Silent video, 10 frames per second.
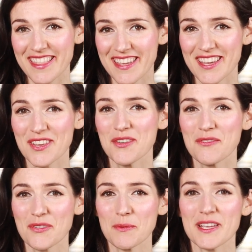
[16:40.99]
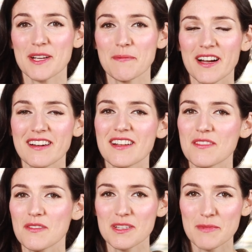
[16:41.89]
Thank you for being a part of
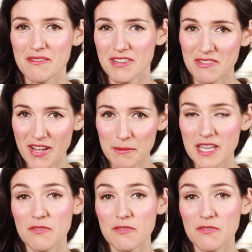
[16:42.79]
the Magnifique family.